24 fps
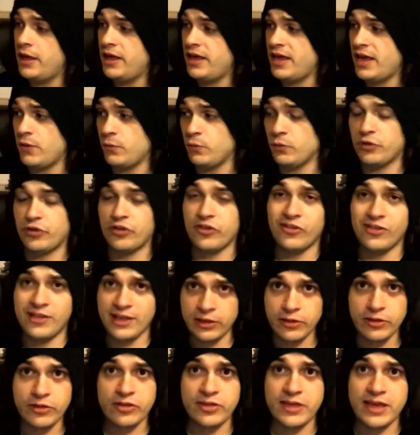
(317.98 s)
It was
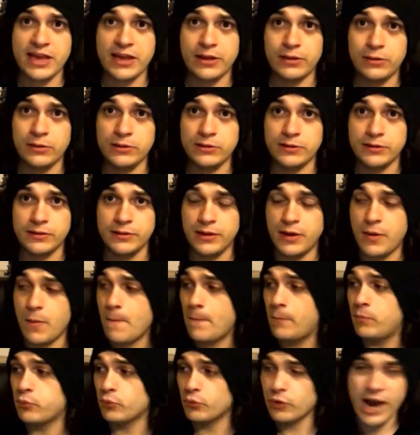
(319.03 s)
still sealed,
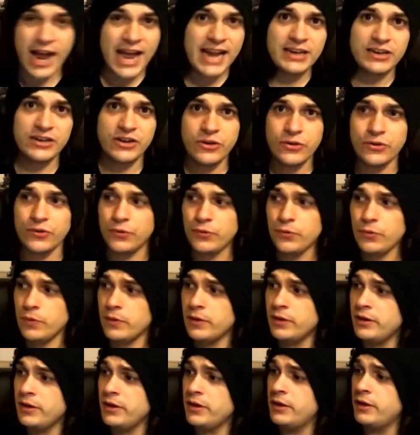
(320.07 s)
brand new.
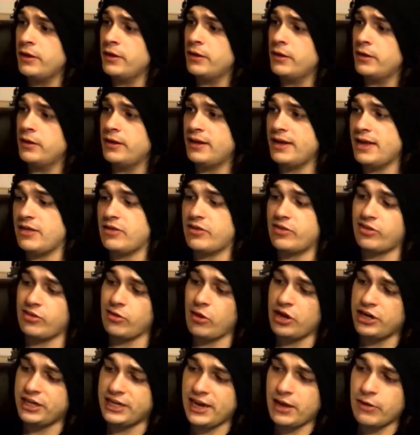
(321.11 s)
It's
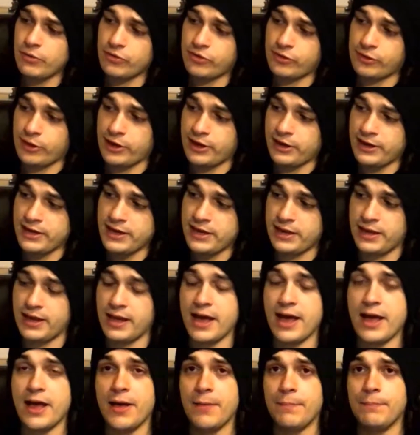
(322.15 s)
sliding out slightly,
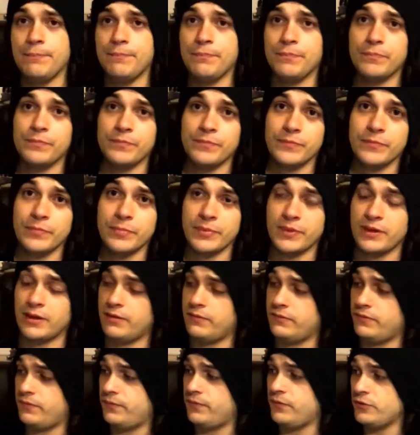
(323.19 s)

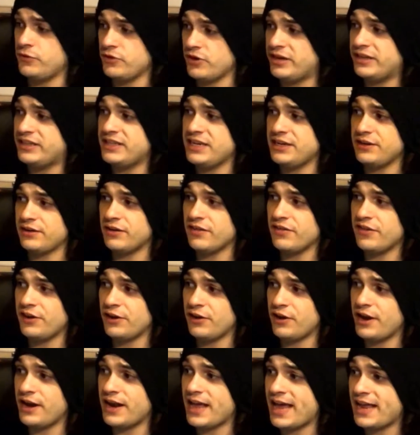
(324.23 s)
for
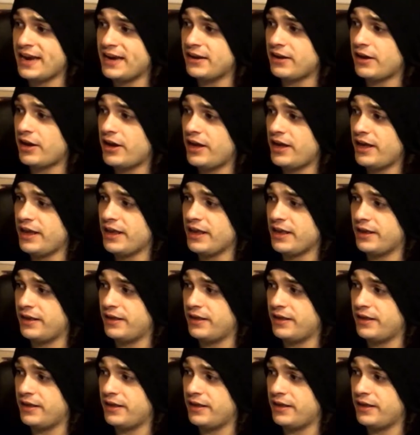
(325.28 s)
£19.99, and I